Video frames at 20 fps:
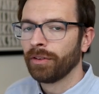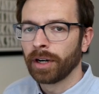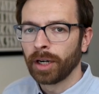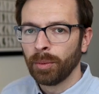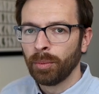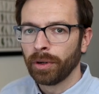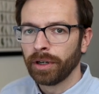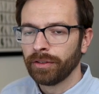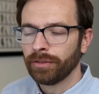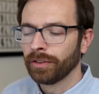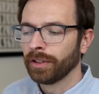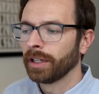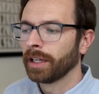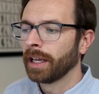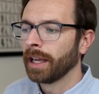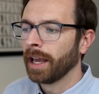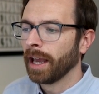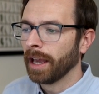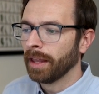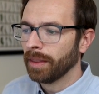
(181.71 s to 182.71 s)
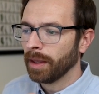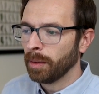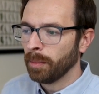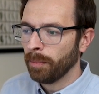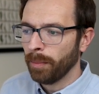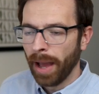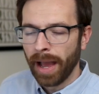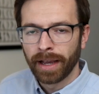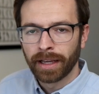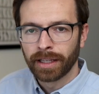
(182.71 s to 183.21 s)
very briefly, and then
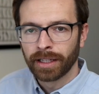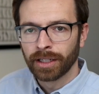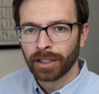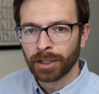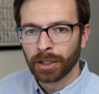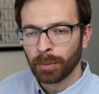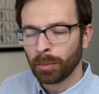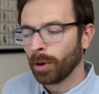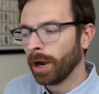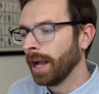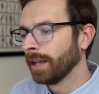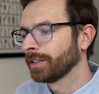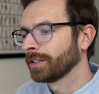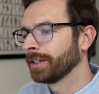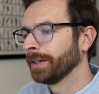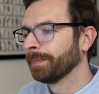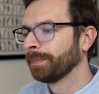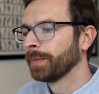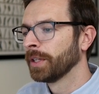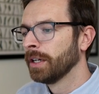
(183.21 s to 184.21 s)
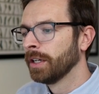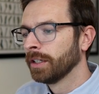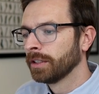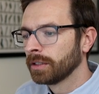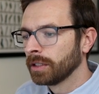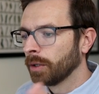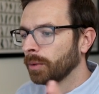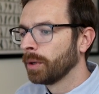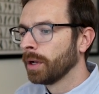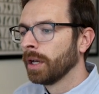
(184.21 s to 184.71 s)
back into Nebraska.
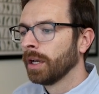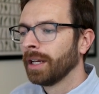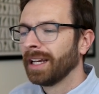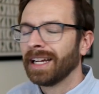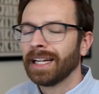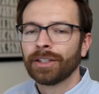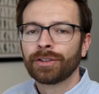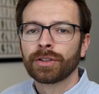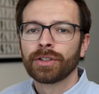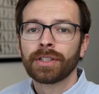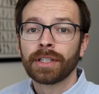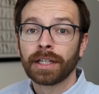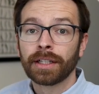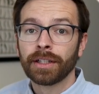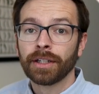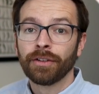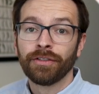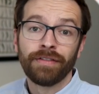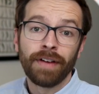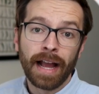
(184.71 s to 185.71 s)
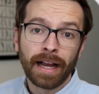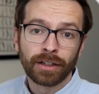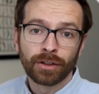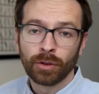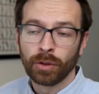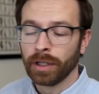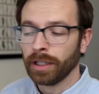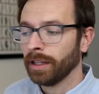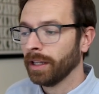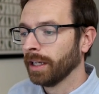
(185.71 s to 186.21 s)
So interesting little
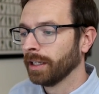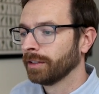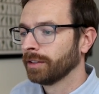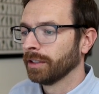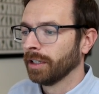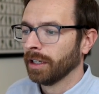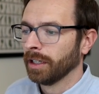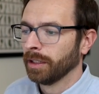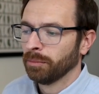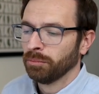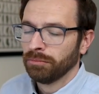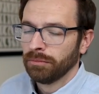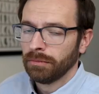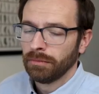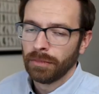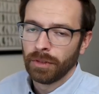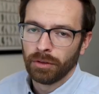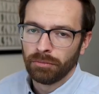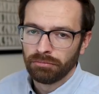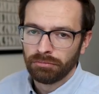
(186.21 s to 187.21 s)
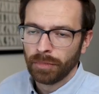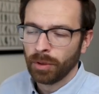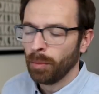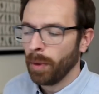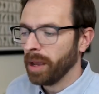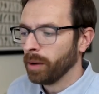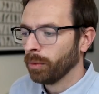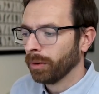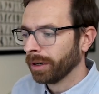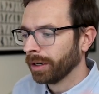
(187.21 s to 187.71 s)
factoid that you
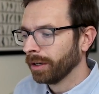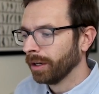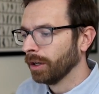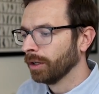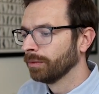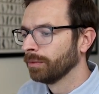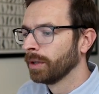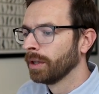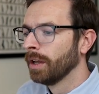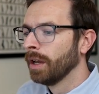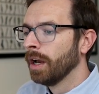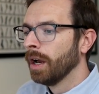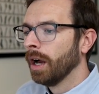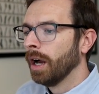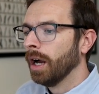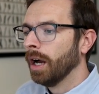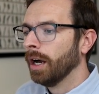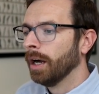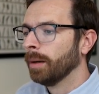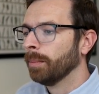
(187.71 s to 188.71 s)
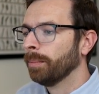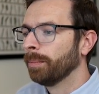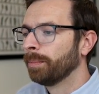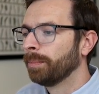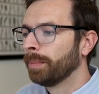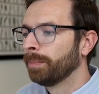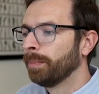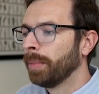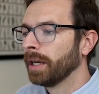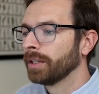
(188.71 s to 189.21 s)
may want to know.
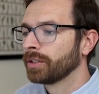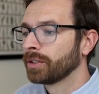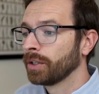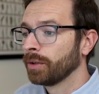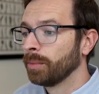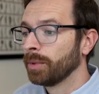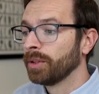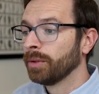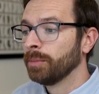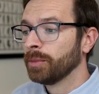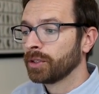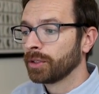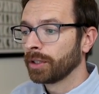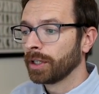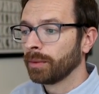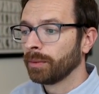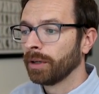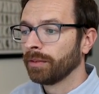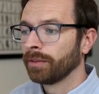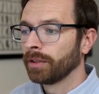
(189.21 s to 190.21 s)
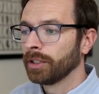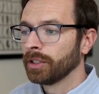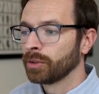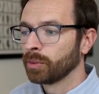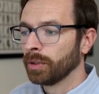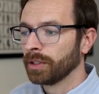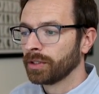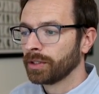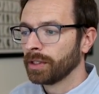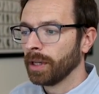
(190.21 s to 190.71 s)
So the Missouri River
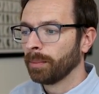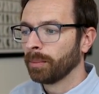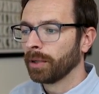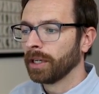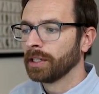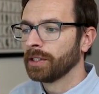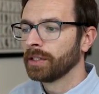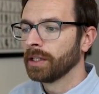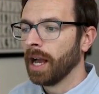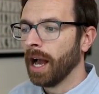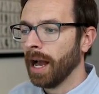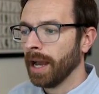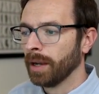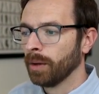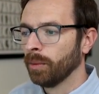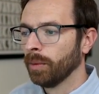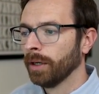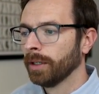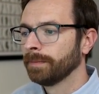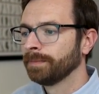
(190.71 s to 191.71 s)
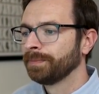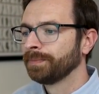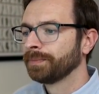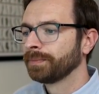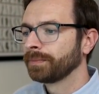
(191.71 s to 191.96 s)
is what separates Iowa